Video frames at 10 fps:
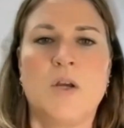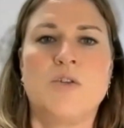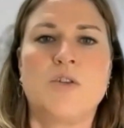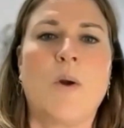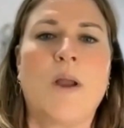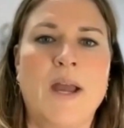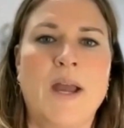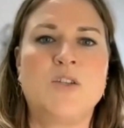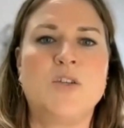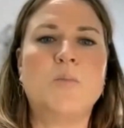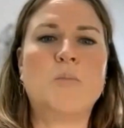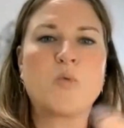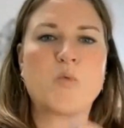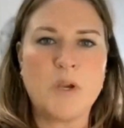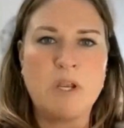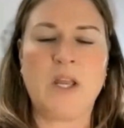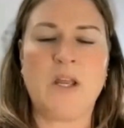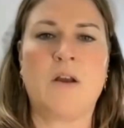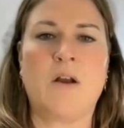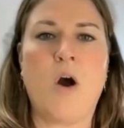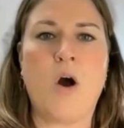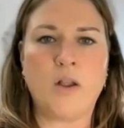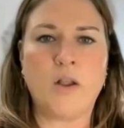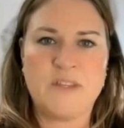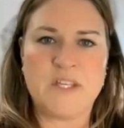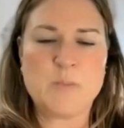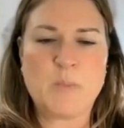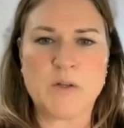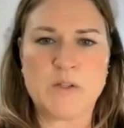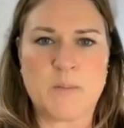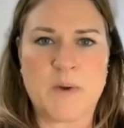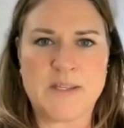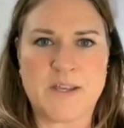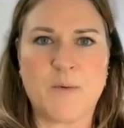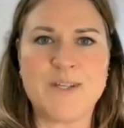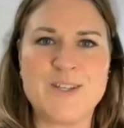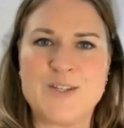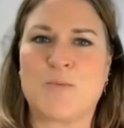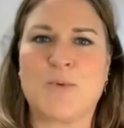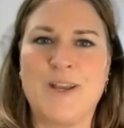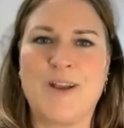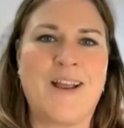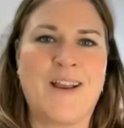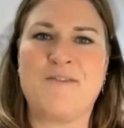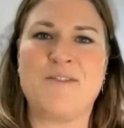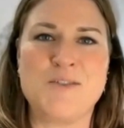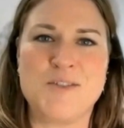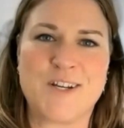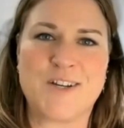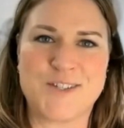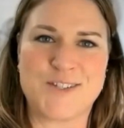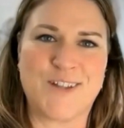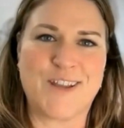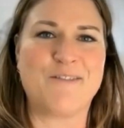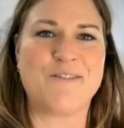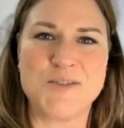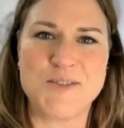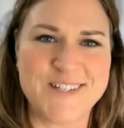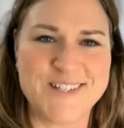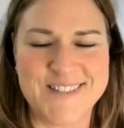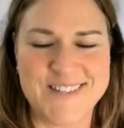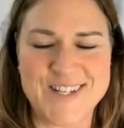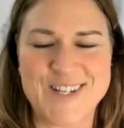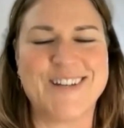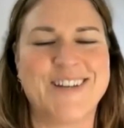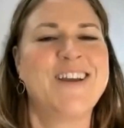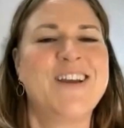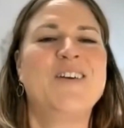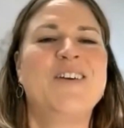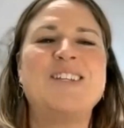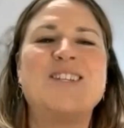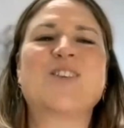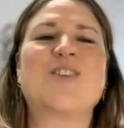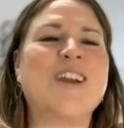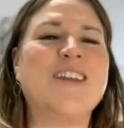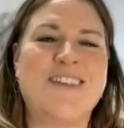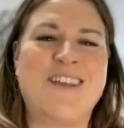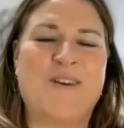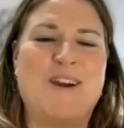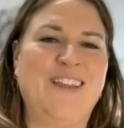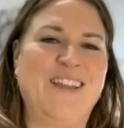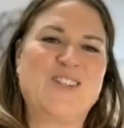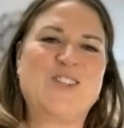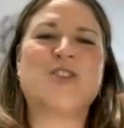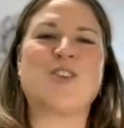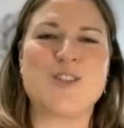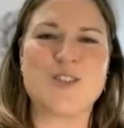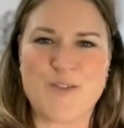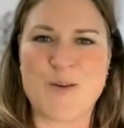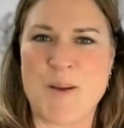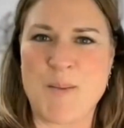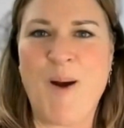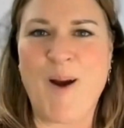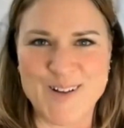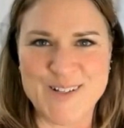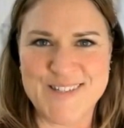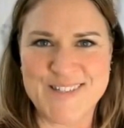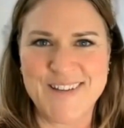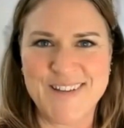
So I had to bring all of these parts of myself. We did this really good, and I've used it, Crystal, like I've used it in session. We did this great thing where I like searched for my parts.